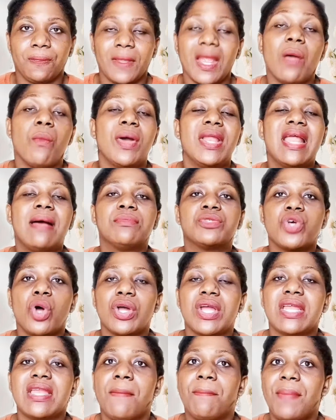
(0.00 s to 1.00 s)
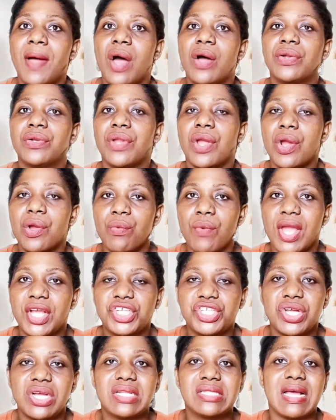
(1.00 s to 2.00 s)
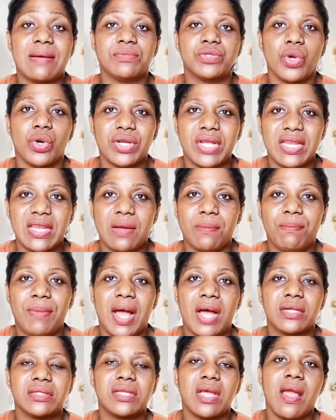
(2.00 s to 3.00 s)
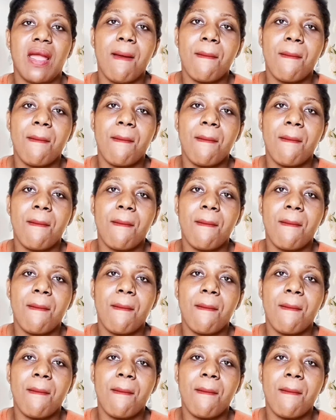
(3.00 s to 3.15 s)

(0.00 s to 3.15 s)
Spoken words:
And when I'm talking about erections, I'm talking about